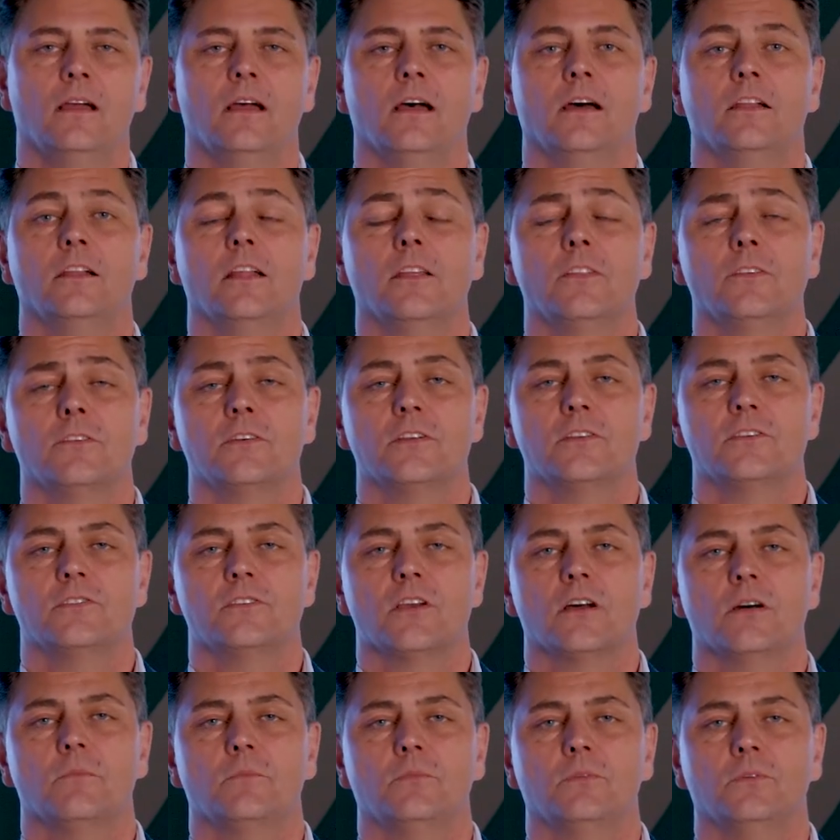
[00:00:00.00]
Another
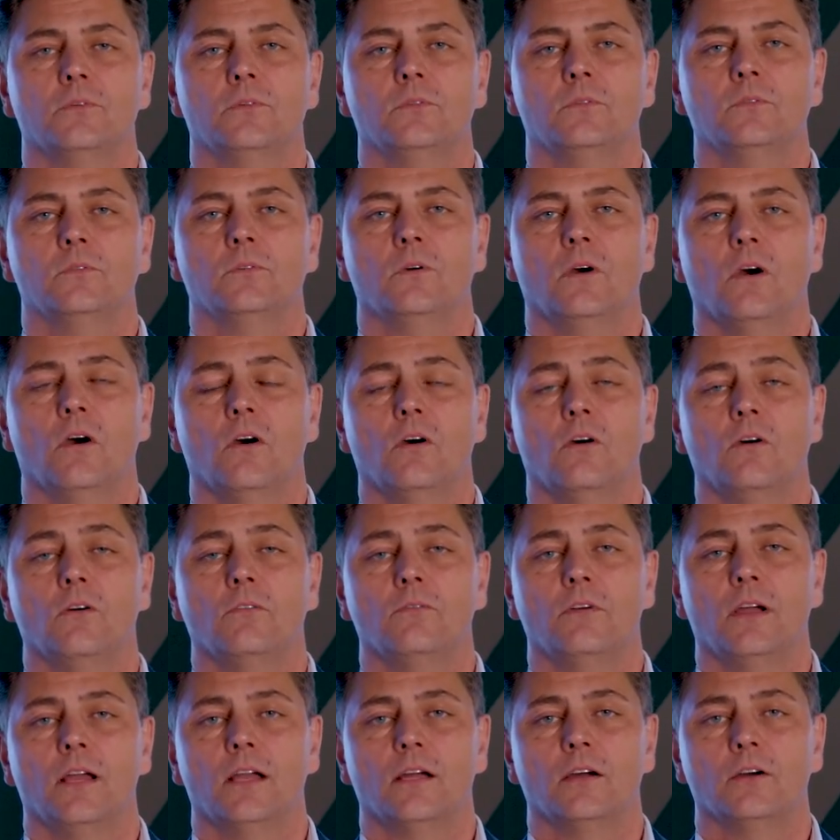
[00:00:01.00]
example
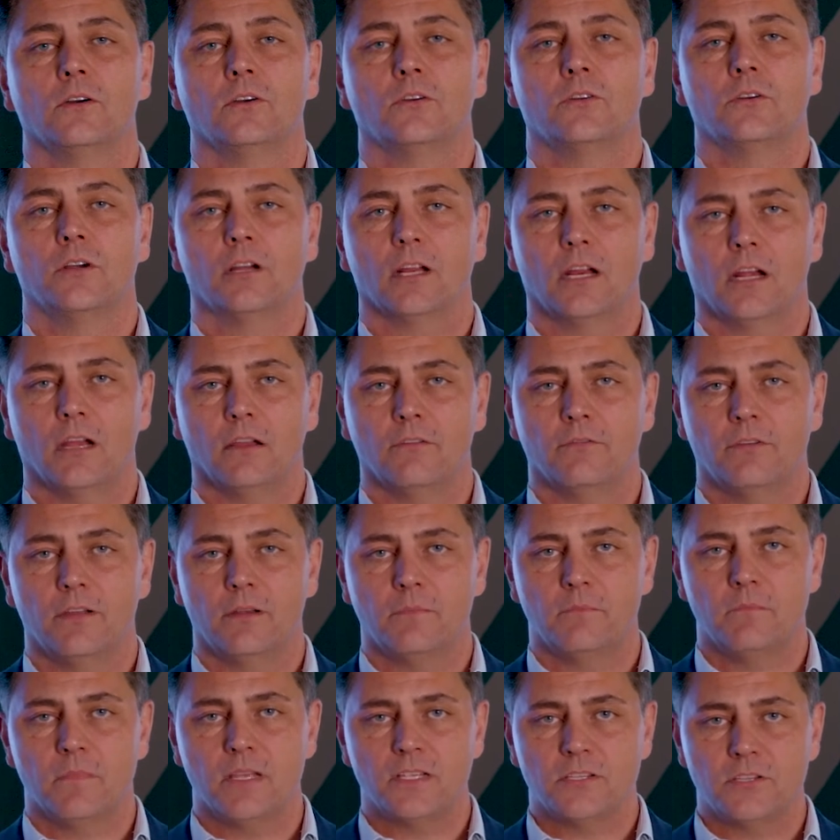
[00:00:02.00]
of how critical
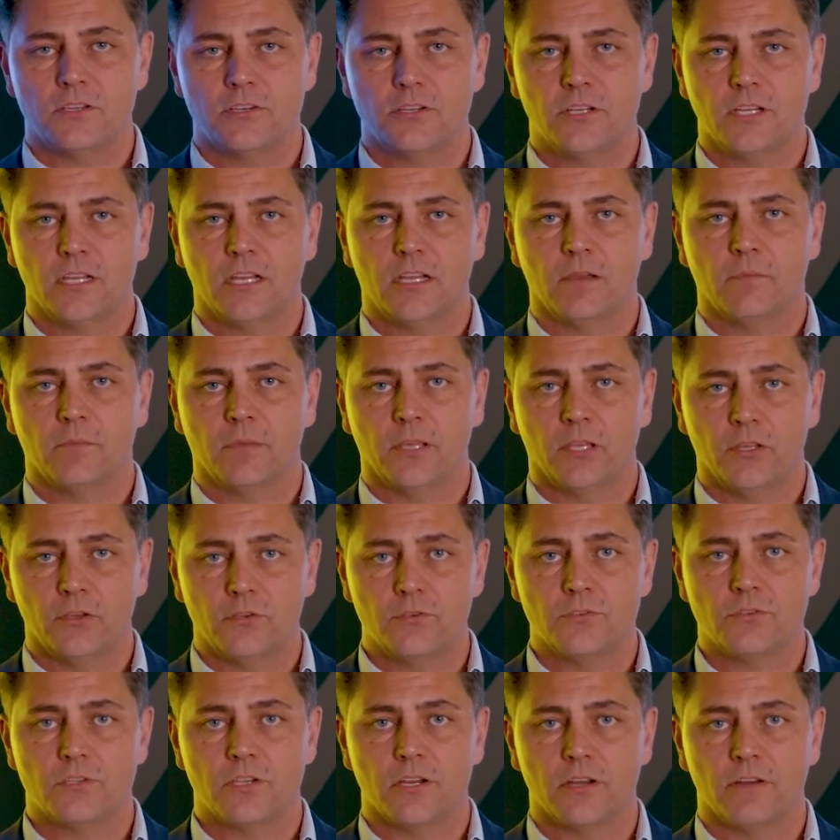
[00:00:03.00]
event messaging can be
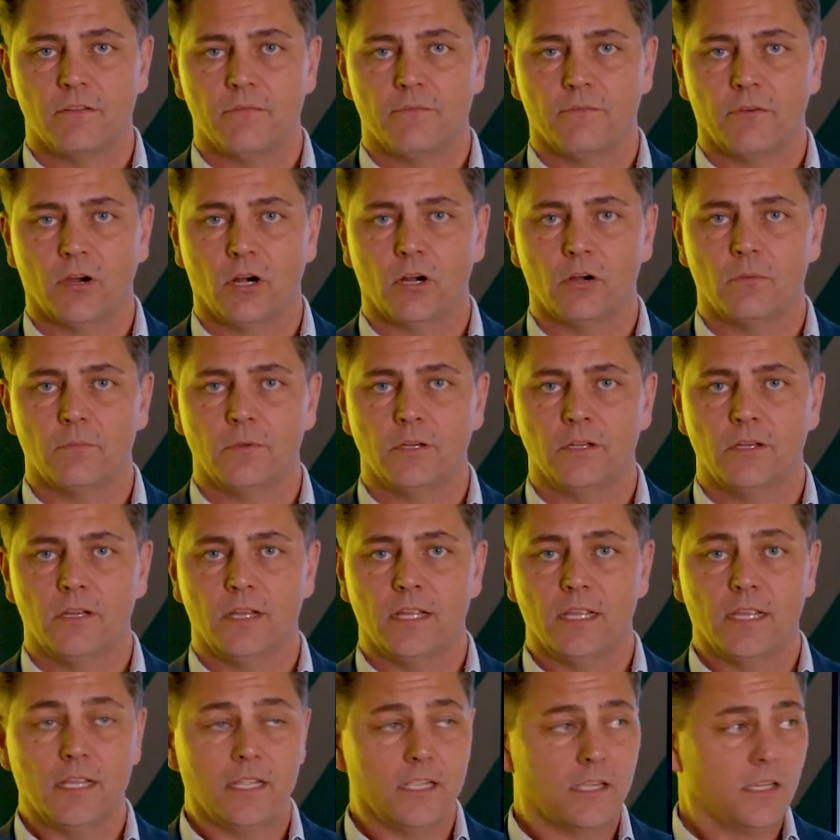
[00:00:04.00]
used in an environment
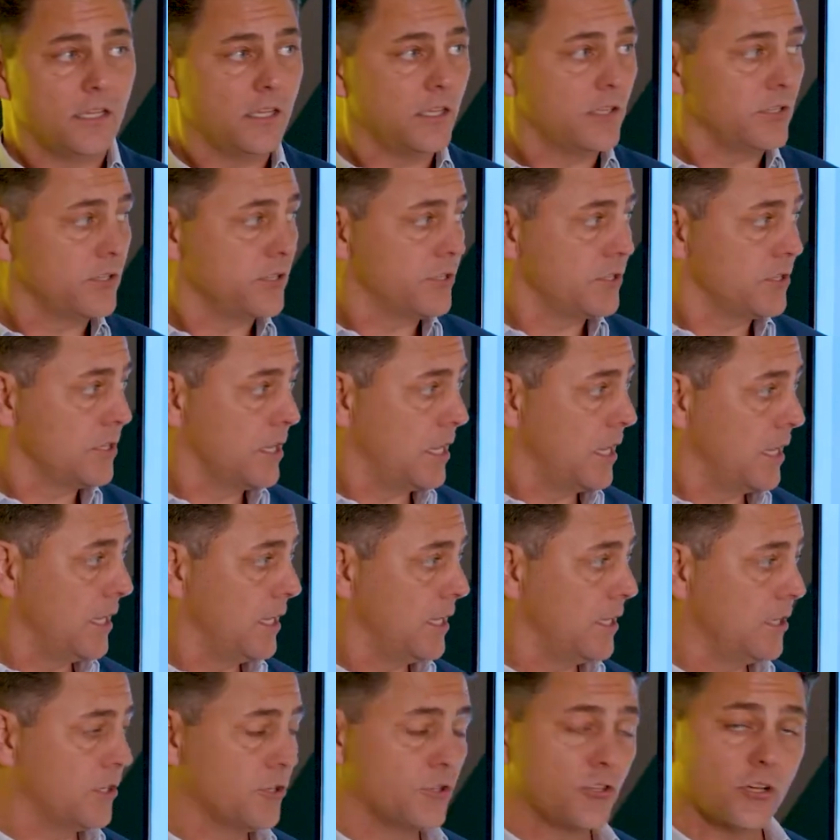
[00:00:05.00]
is
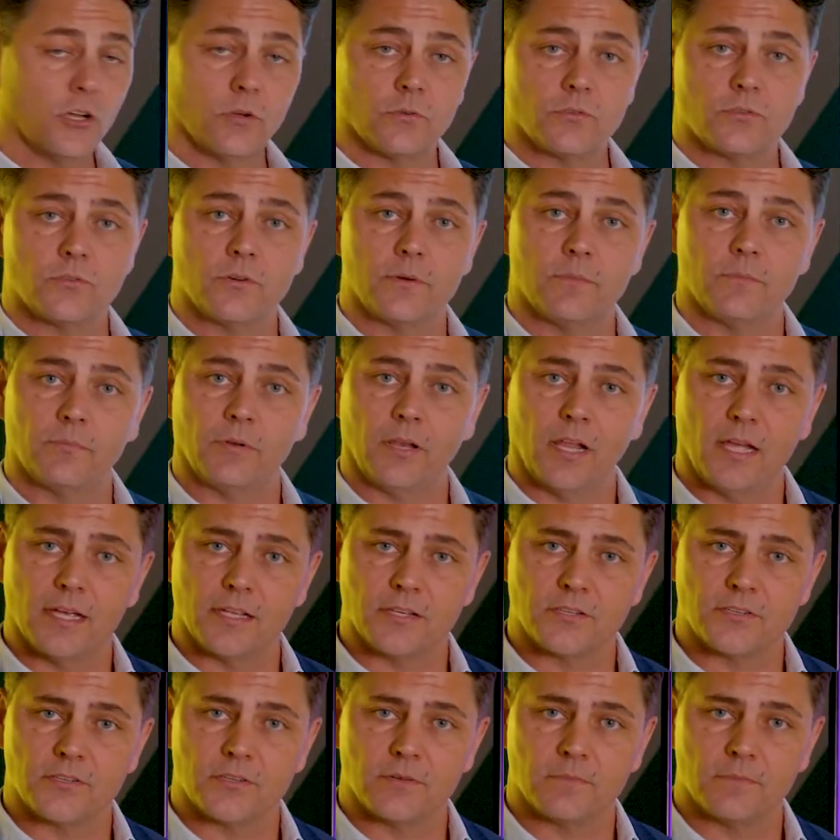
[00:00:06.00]
shelter in
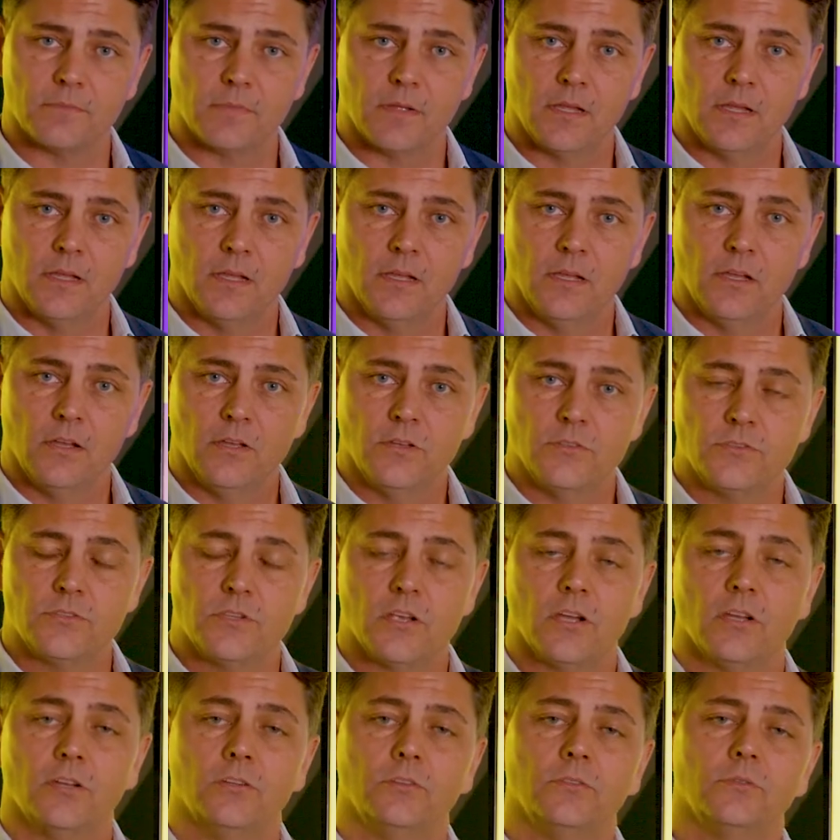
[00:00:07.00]
place.
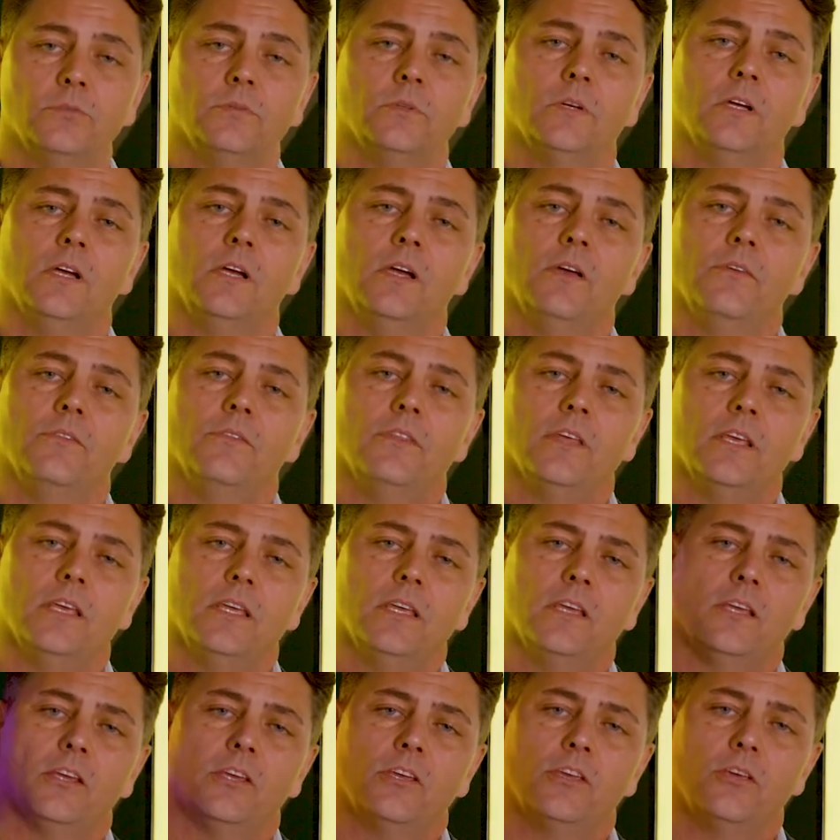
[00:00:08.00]
So
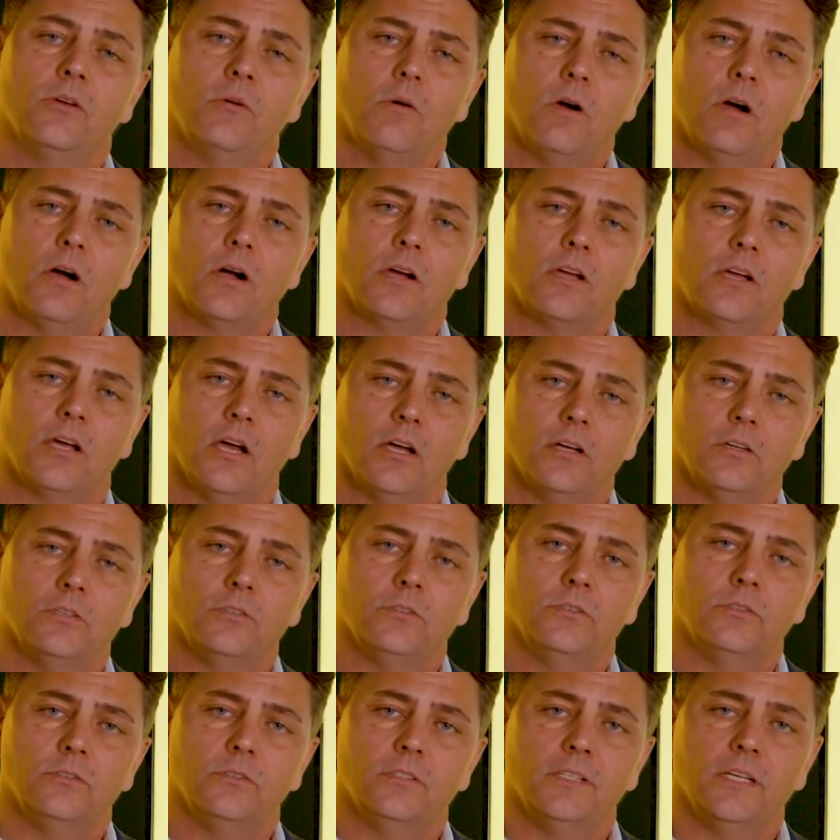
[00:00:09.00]
the QR
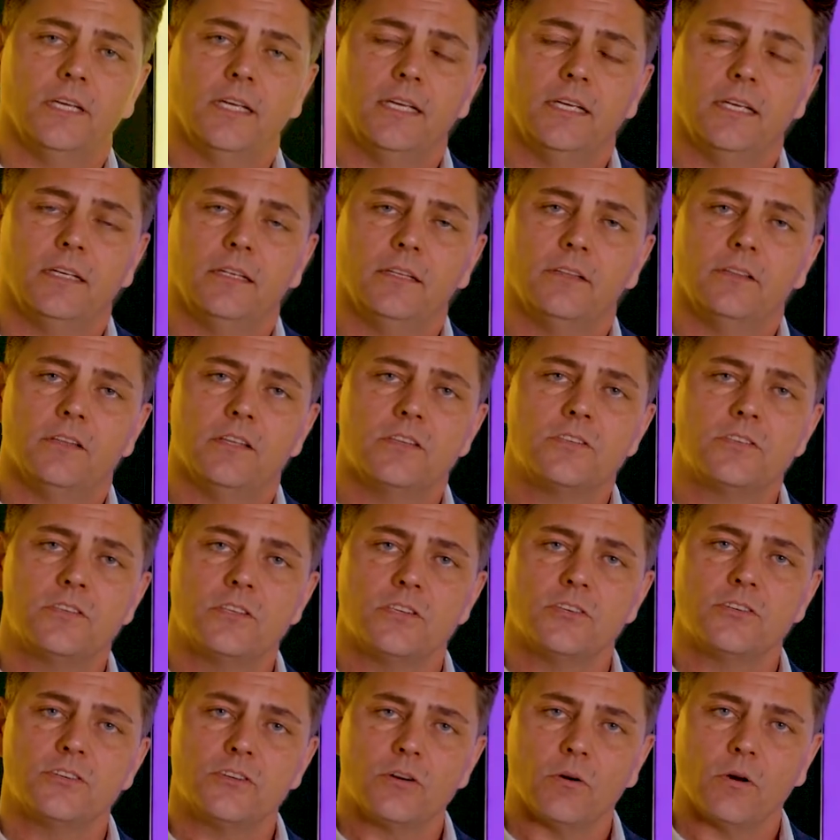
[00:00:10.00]
code in this
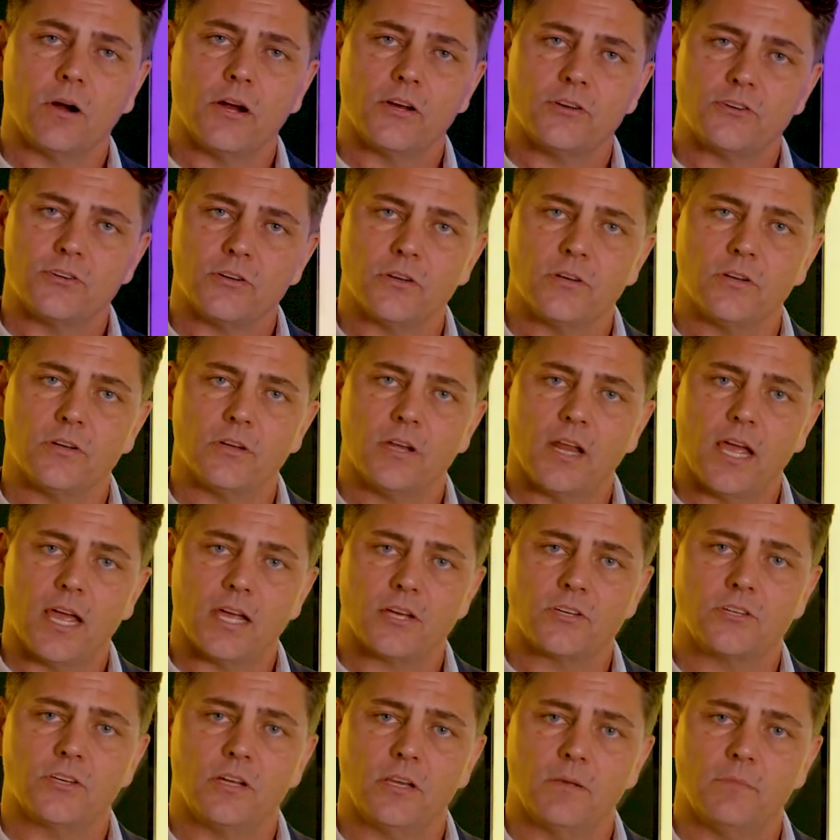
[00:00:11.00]
situation
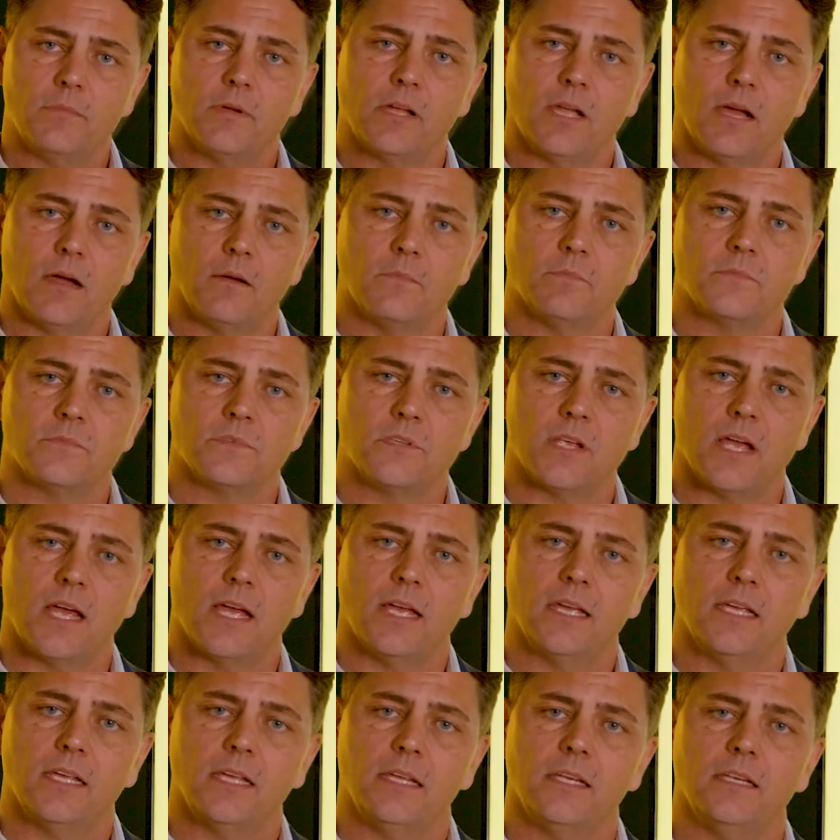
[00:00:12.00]
actually becomes
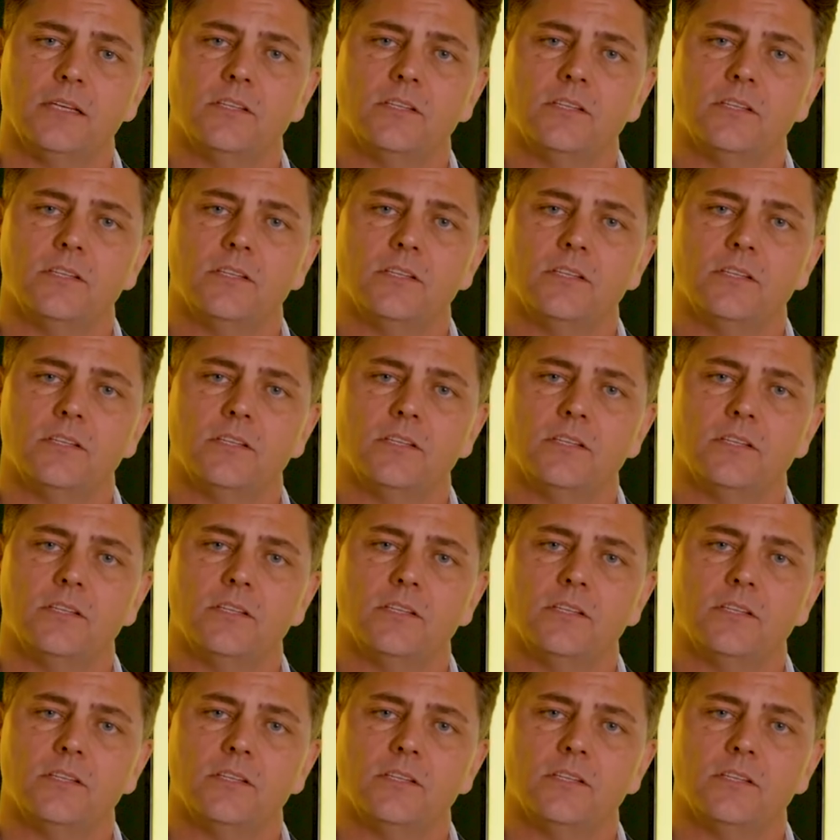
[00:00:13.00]
a